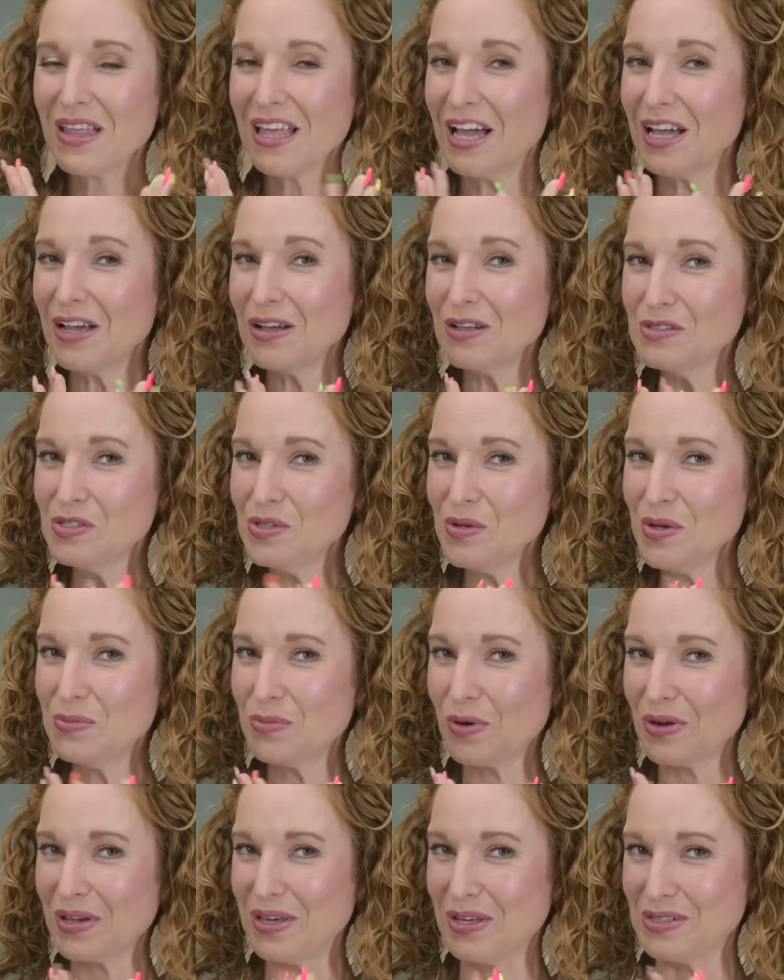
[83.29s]
I also
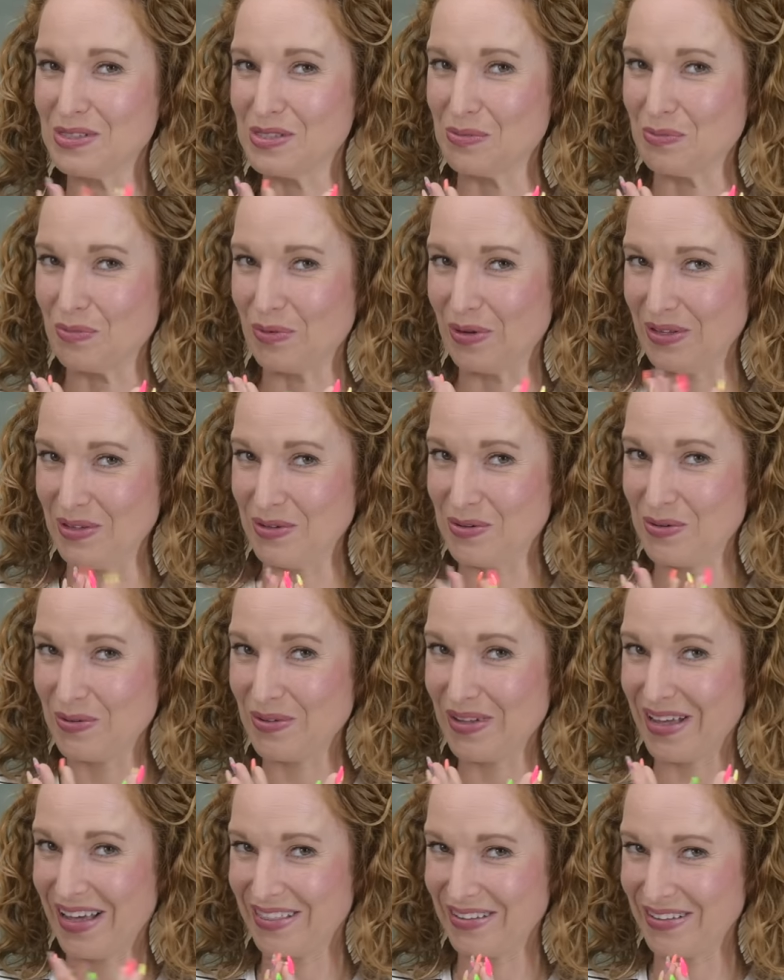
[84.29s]
am working on some really
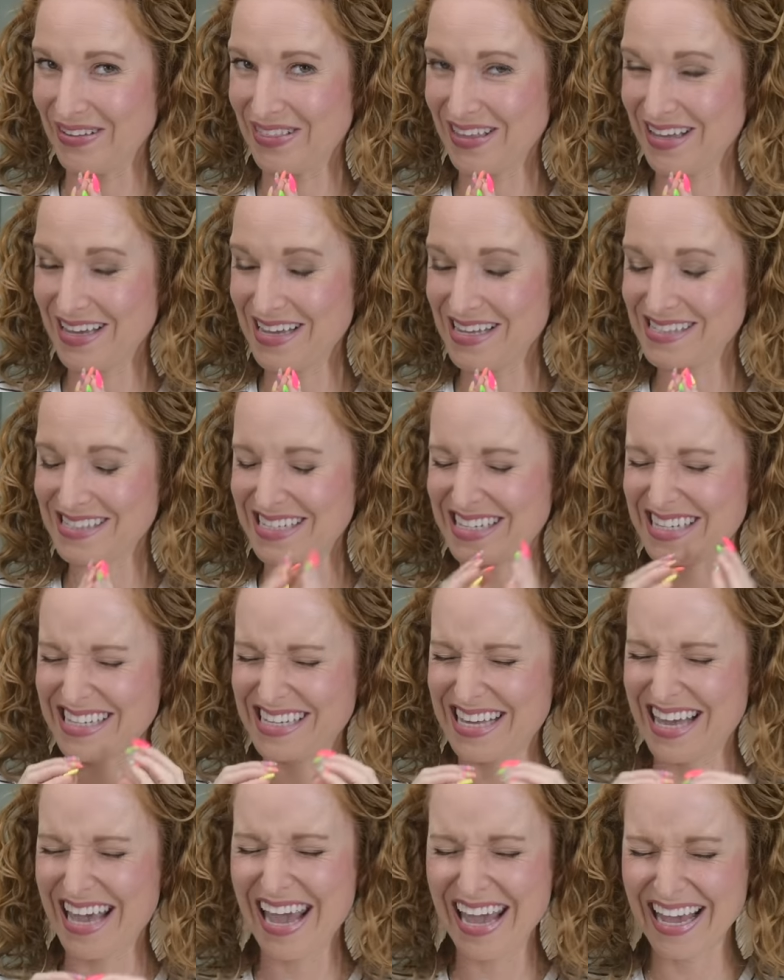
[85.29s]
cool other things. I
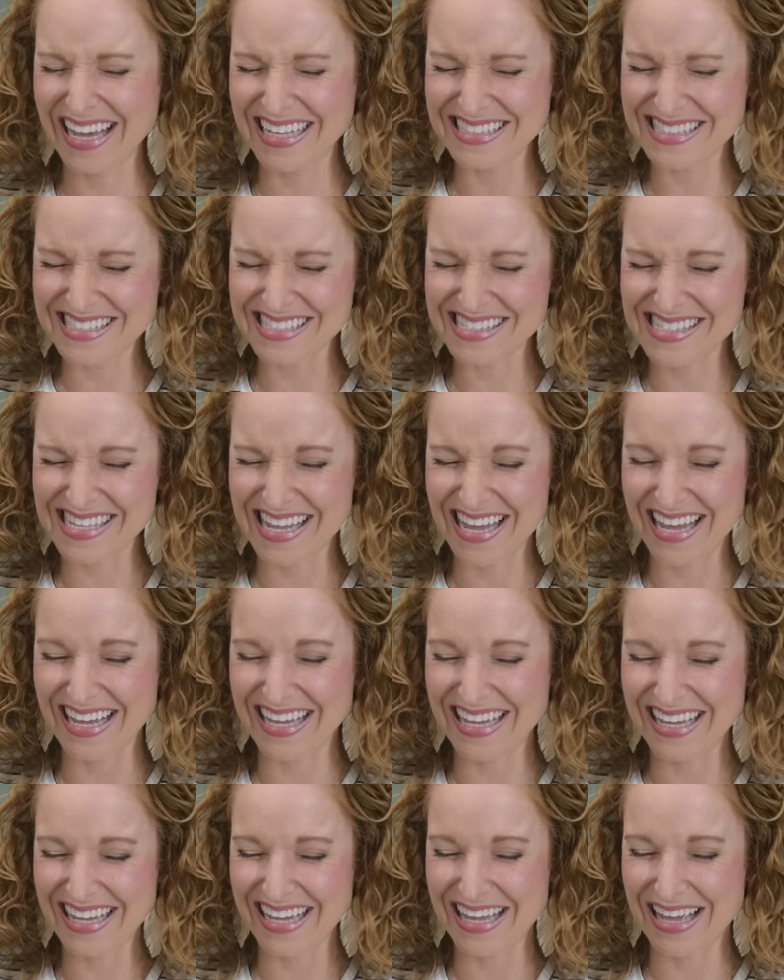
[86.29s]
can't
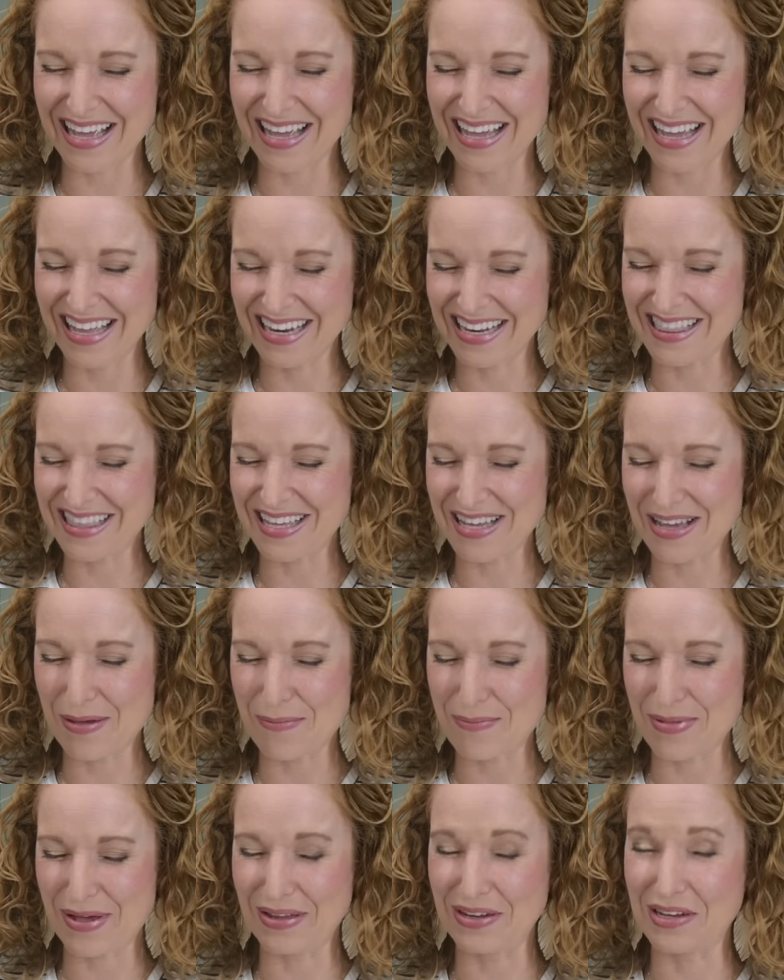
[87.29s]
say anything
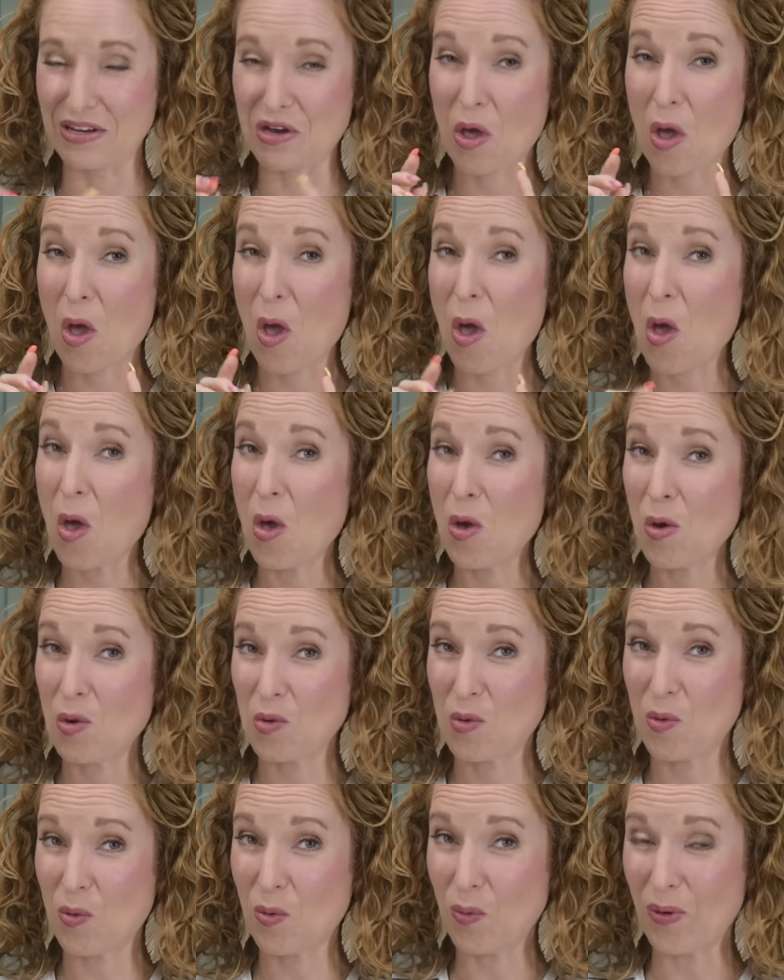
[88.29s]
about it
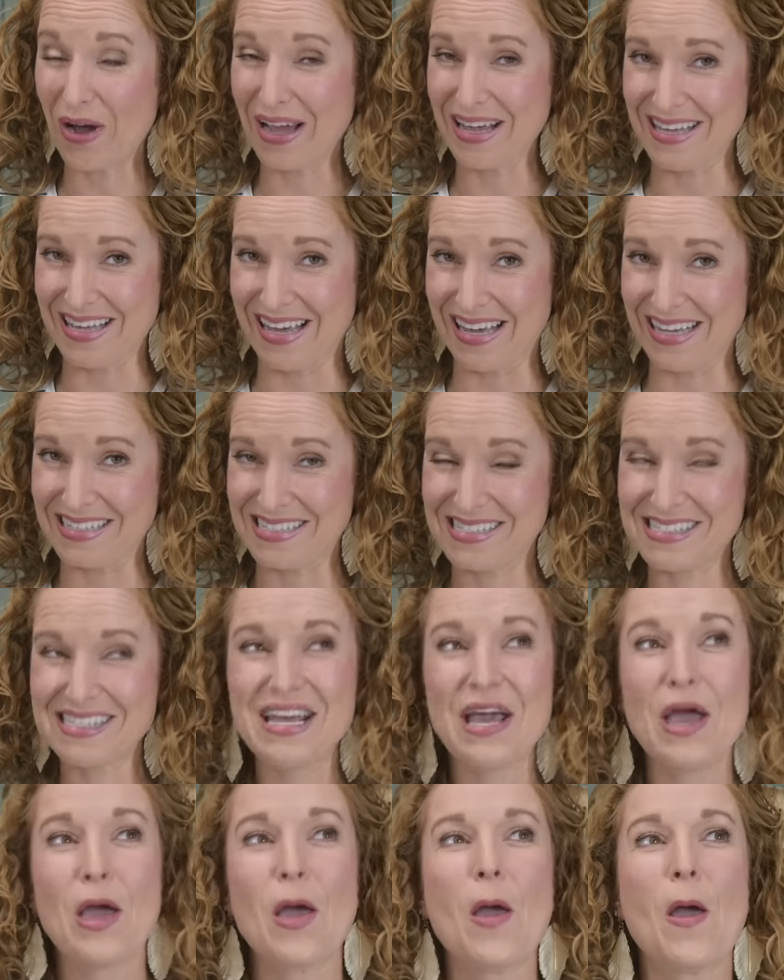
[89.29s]
quite yet,
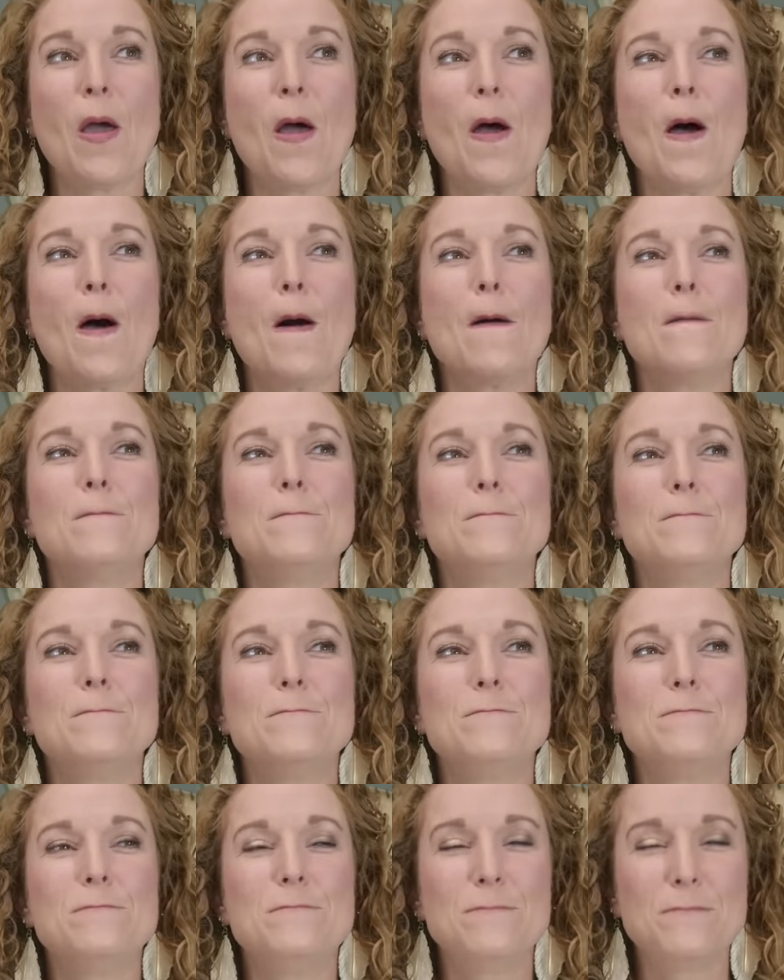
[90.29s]

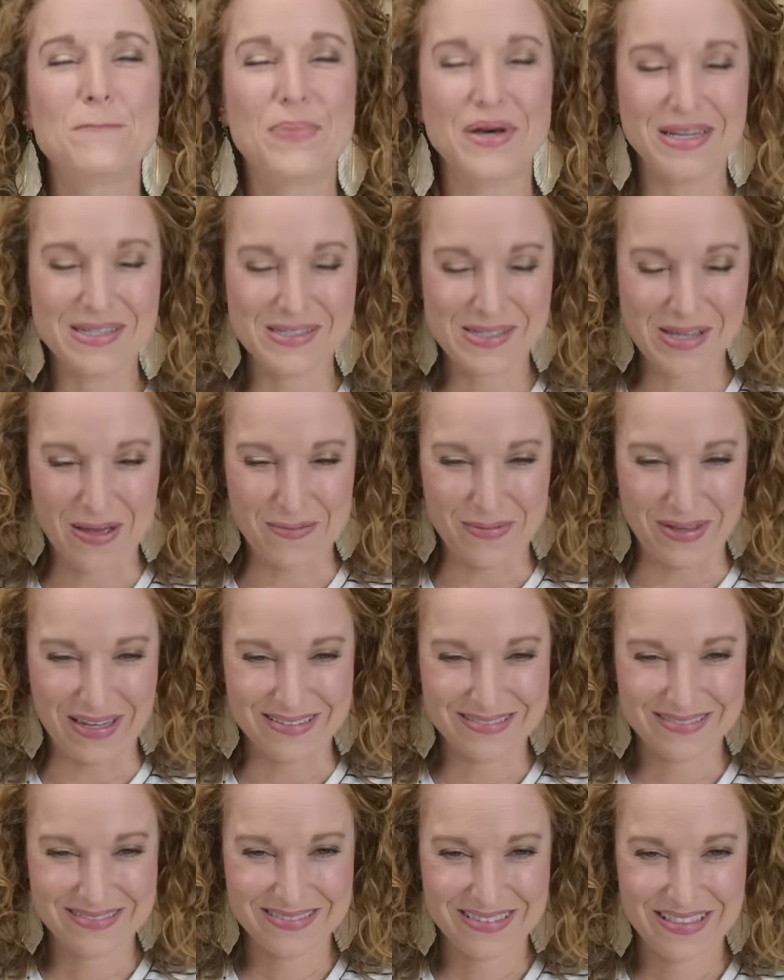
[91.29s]
but it's
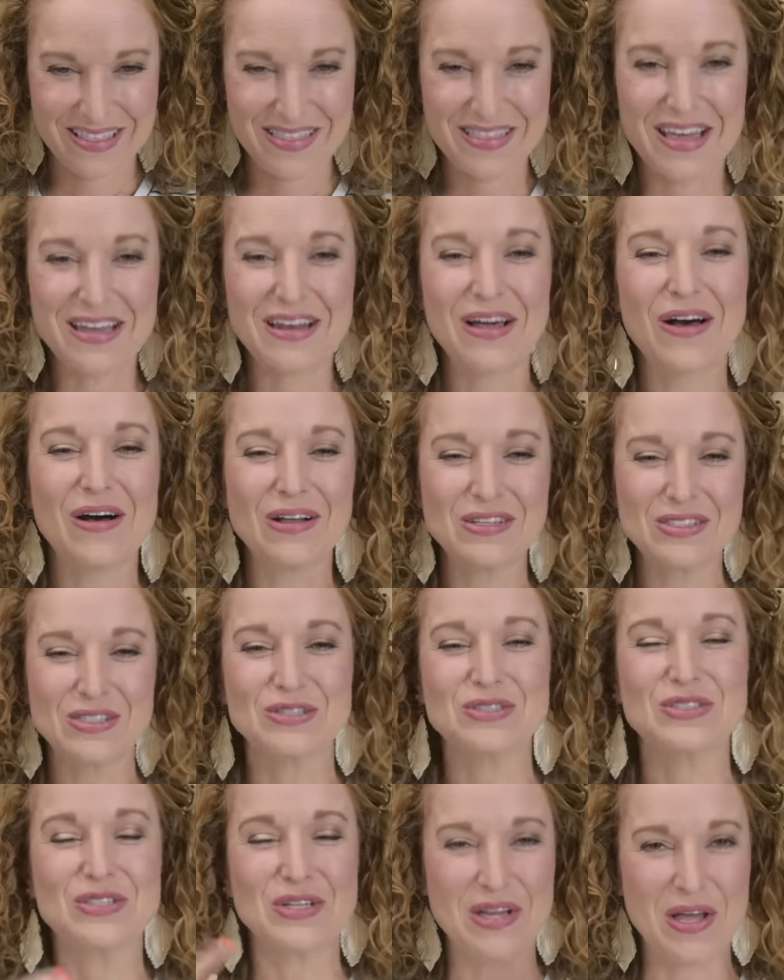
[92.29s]
coming. That
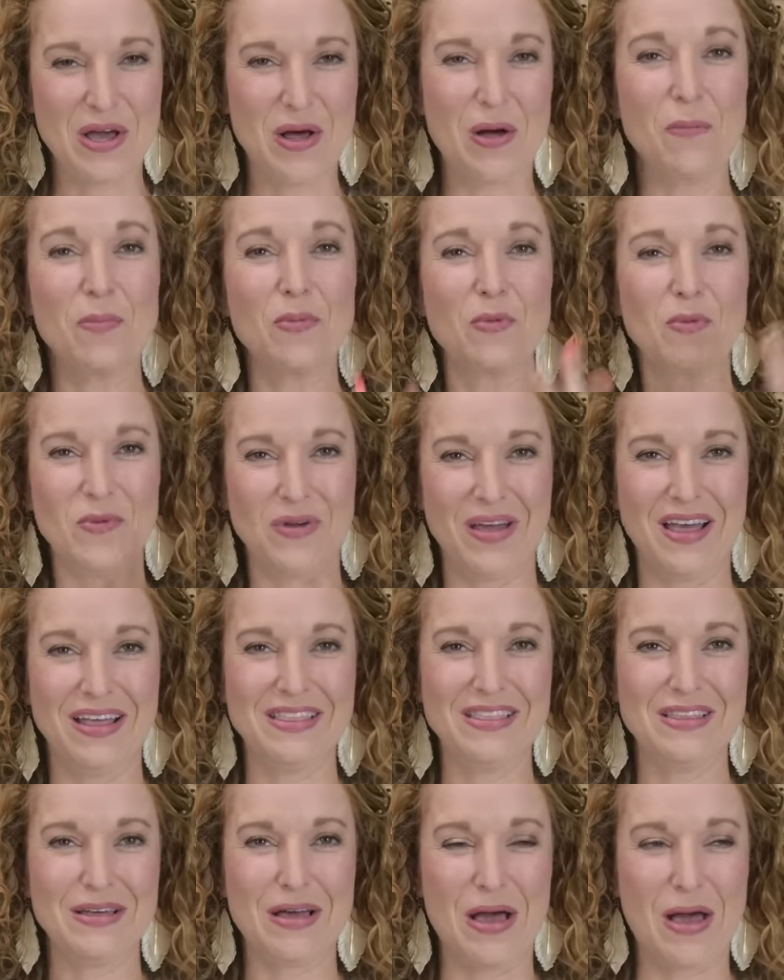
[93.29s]
also should help
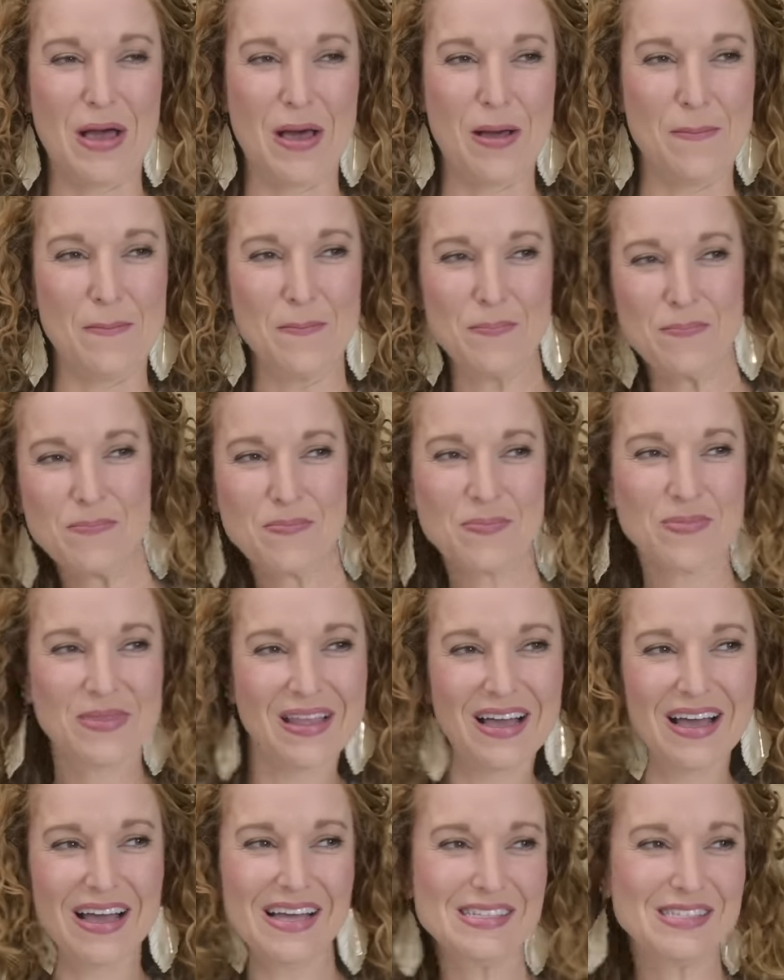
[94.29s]
with um,
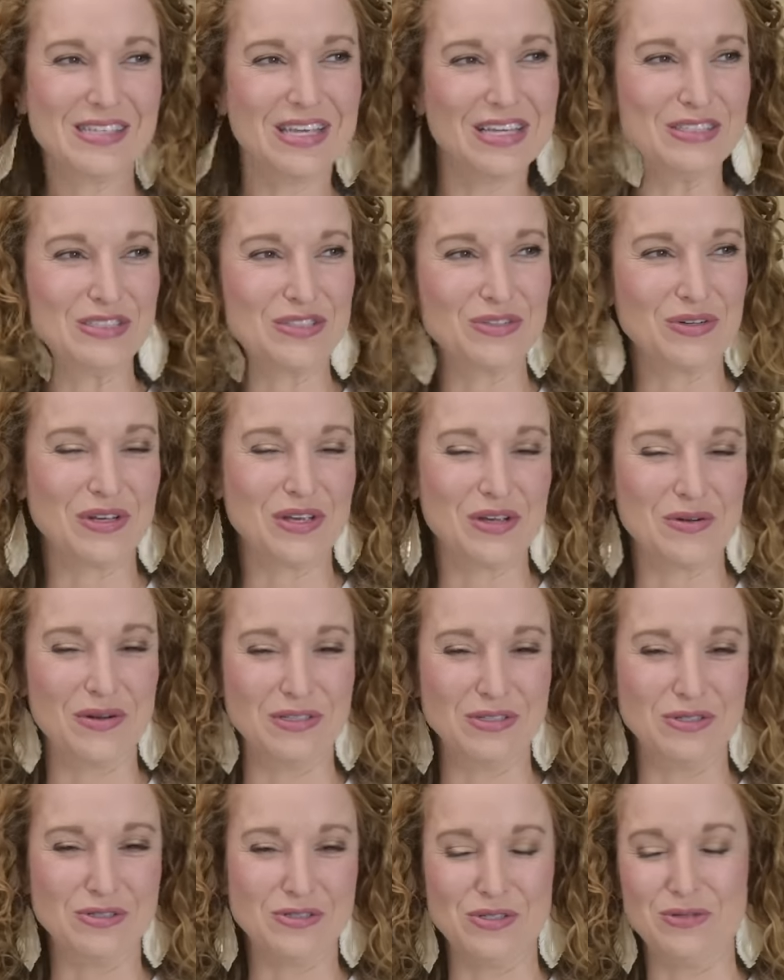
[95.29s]
us getting trickier
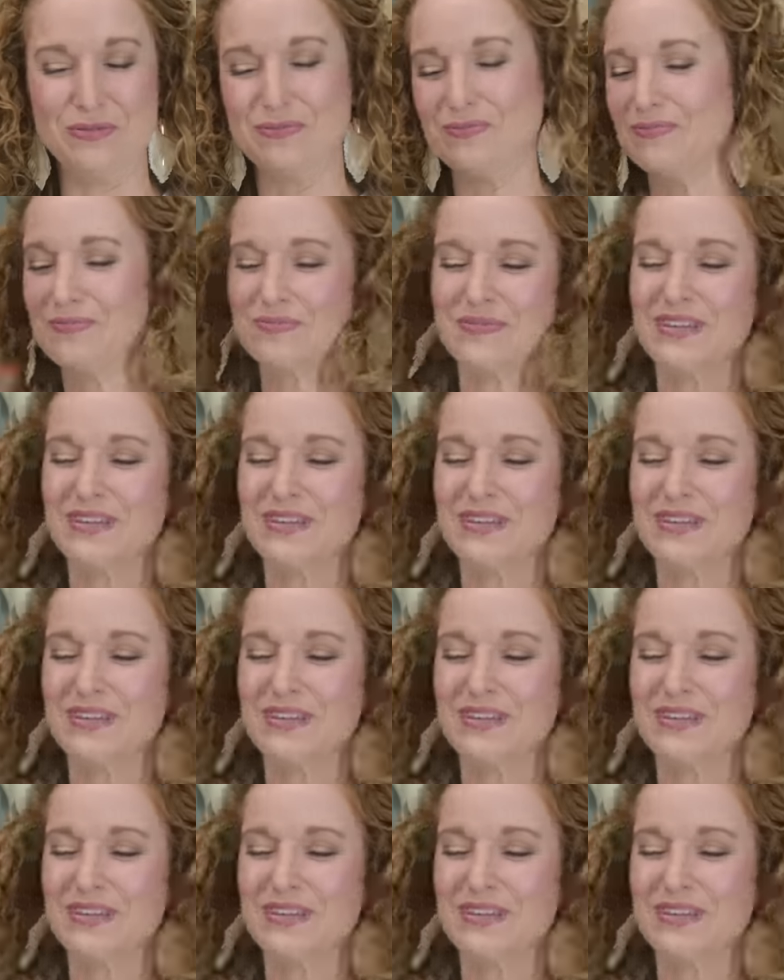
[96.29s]
on YouTube.